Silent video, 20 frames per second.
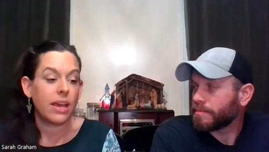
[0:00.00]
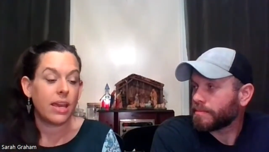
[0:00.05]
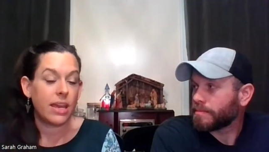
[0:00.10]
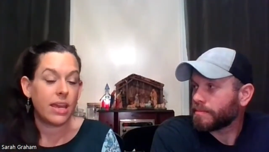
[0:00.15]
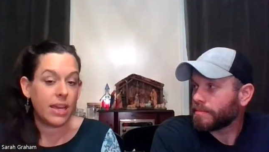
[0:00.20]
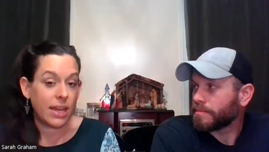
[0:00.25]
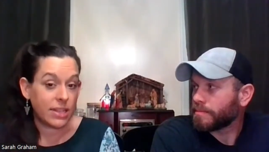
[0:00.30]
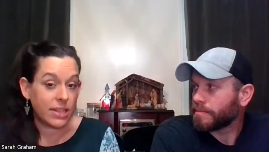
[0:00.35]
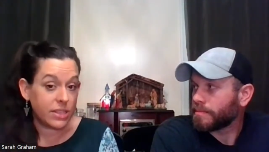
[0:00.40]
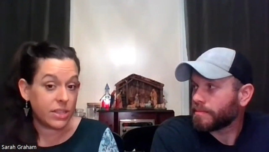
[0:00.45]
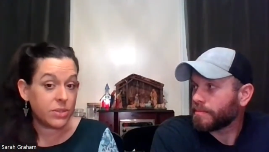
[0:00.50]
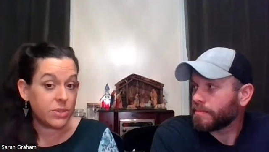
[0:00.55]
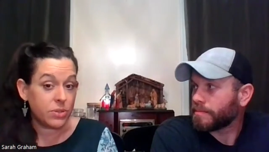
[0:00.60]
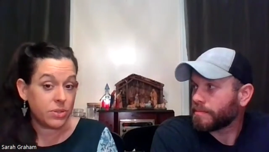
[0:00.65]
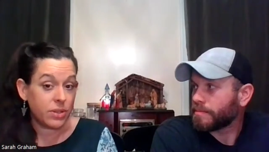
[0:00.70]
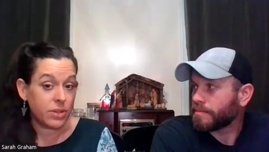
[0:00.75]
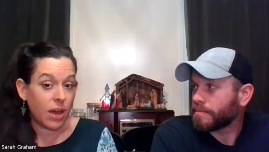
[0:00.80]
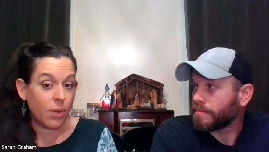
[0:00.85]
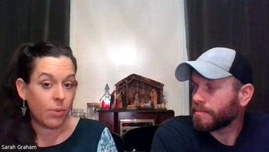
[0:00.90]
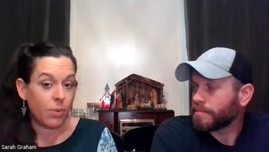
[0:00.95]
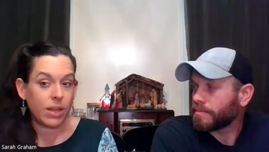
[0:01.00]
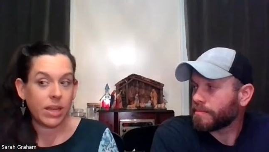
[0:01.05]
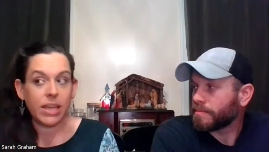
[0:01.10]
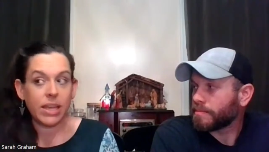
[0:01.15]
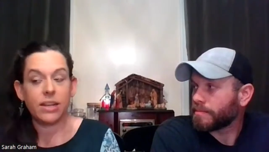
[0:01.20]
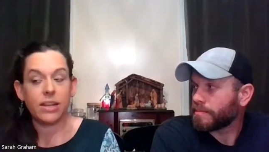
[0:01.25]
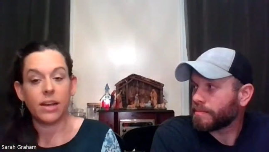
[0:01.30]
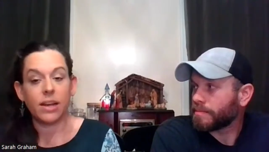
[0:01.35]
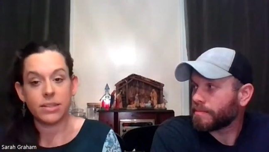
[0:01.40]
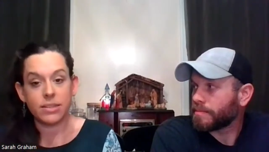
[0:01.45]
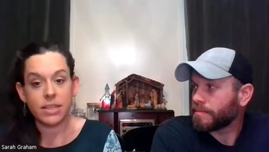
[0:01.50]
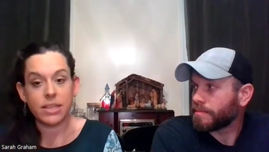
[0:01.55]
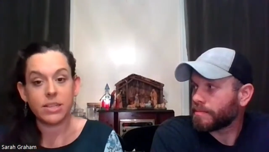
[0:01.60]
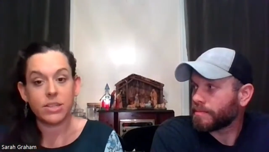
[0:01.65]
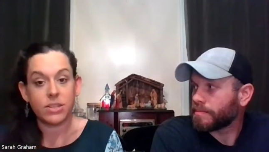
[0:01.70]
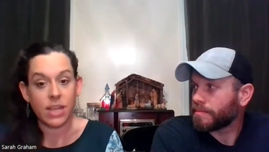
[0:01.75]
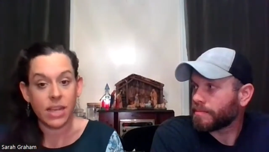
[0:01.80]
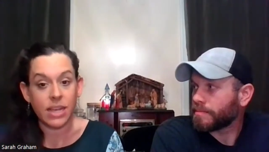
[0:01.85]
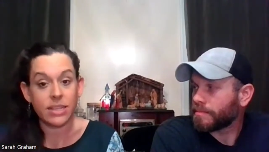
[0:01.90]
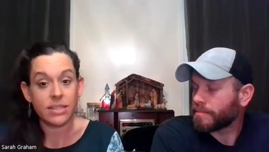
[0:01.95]
Speaker 1: he gets to do that when he does
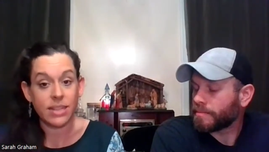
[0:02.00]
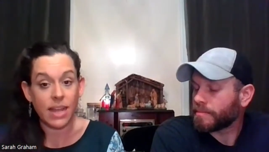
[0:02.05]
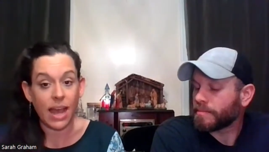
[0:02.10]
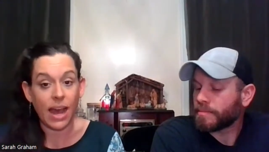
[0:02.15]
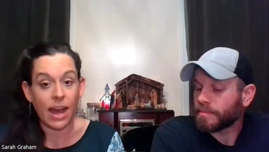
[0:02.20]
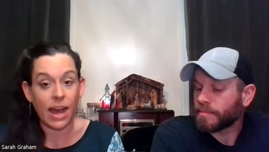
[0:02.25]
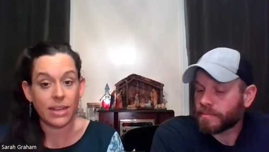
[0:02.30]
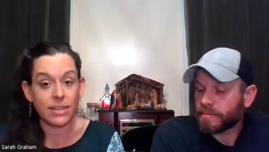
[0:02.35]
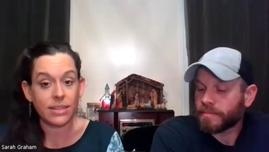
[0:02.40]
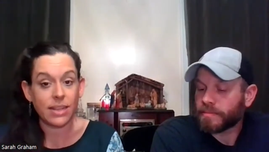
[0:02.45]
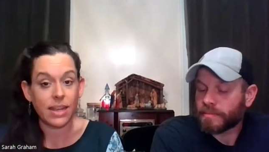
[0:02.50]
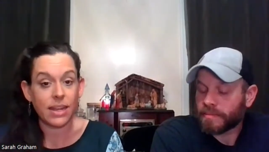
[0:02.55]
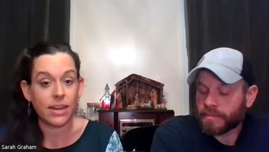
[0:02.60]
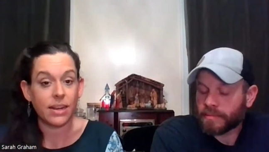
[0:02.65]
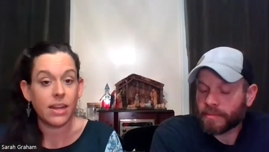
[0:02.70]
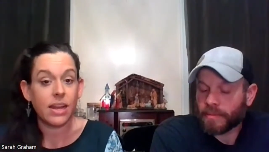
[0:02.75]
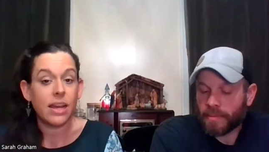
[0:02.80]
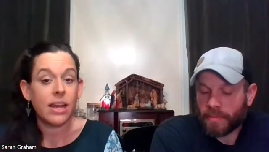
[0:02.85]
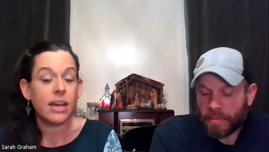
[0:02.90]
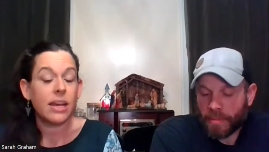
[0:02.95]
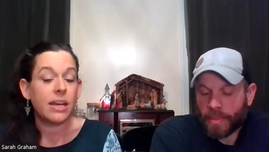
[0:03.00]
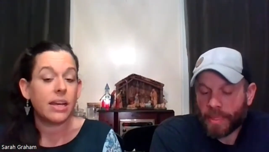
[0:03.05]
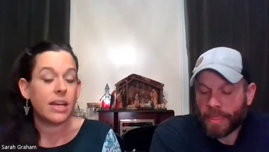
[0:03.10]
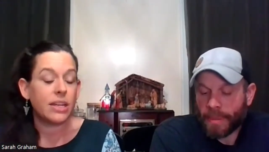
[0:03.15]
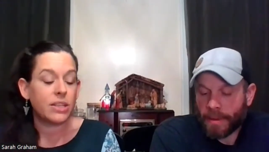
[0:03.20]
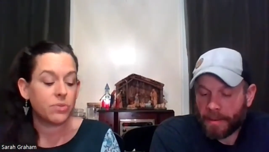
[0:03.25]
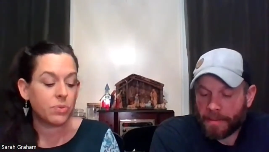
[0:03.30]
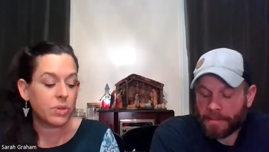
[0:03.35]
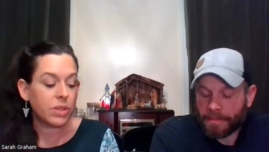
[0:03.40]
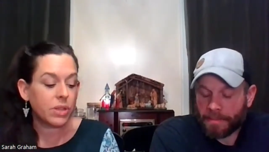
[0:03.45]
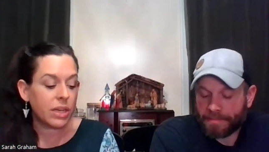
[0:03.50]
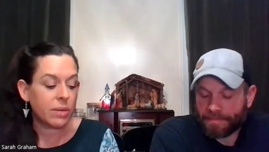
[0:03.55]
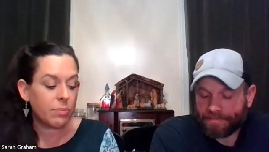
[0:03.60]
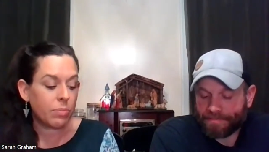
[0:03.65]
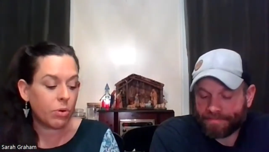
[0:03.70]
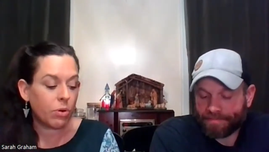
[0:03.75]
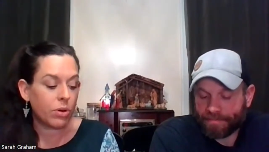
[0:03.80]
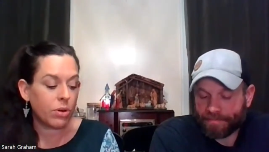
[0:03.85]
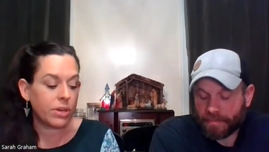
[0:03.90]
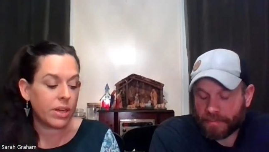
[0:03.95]
his his task and it's really
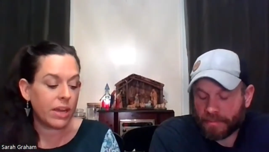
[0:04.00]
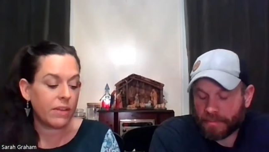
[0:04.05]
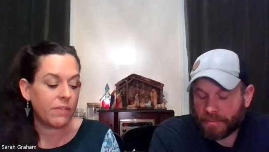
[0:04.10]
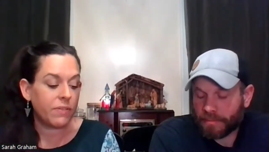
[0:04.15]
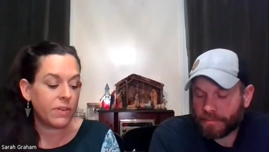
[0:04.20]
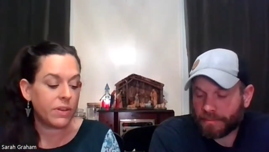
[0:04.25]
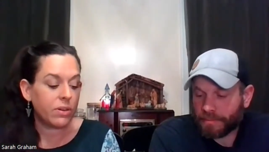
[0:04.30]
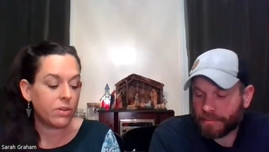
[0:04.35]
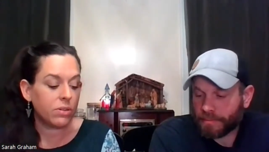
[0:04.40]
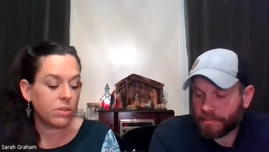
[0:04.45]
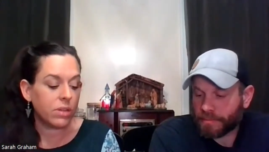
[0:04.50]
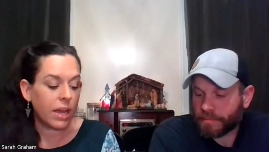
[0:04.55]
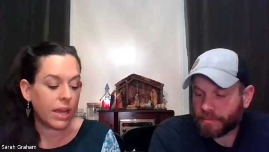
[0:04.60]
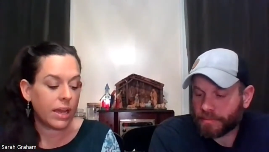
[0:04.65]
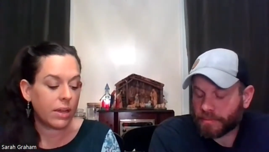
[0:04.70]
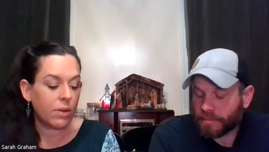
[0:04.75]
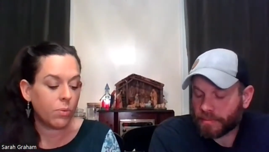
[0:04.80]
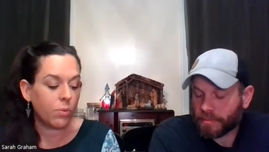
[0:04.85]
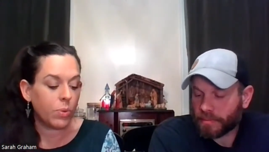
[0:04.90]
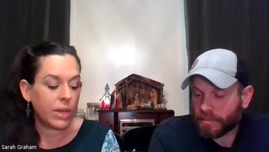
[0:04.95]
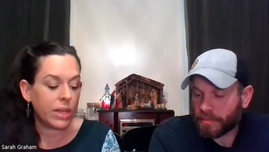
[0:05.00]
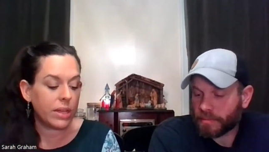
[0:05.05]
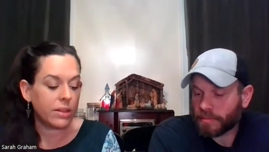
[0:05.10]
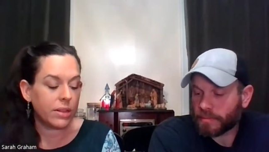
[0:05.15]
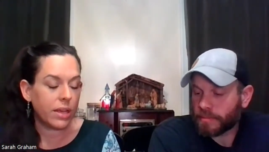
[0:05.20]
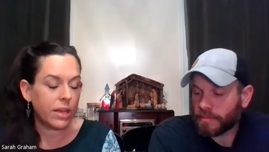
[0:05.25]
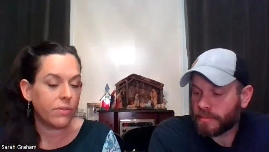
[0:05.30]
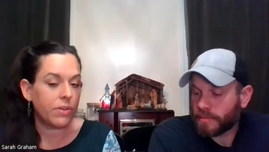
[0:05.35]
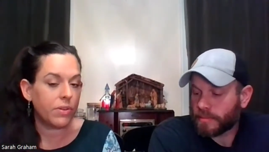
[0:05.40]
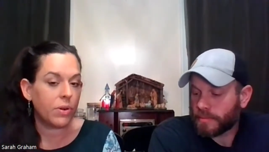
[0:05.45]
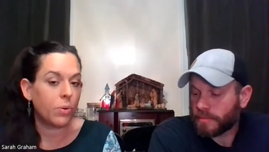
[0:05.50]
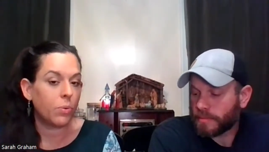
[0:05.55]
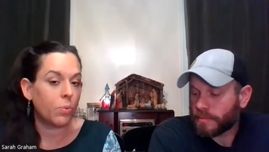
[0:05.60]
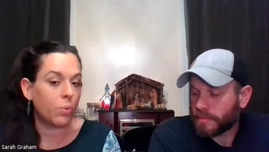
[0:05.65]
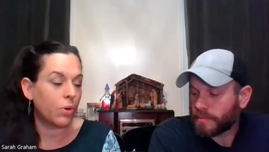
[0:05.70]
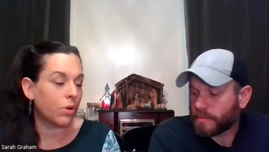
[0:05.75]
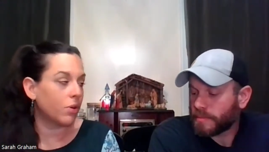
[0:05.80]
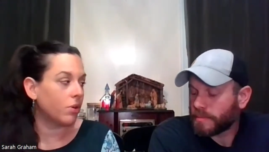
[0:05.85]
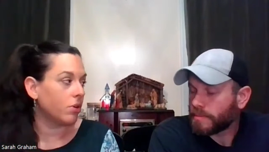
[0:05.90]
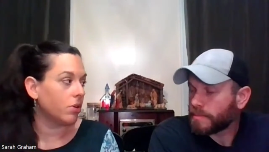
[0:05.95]
important i feel like we live in a
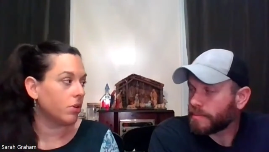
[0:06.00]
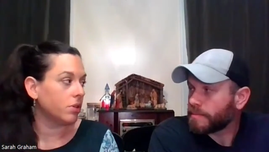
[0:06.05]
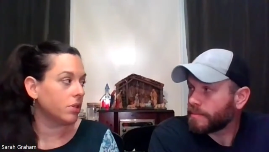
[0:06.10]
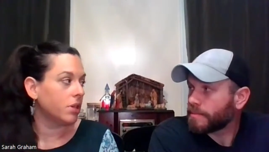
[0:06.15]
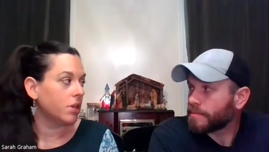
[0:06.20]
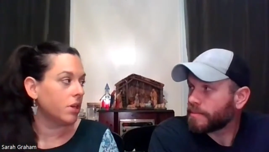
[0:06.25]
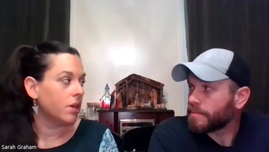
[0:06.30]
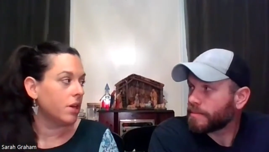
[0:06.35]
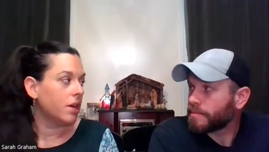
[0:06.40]
world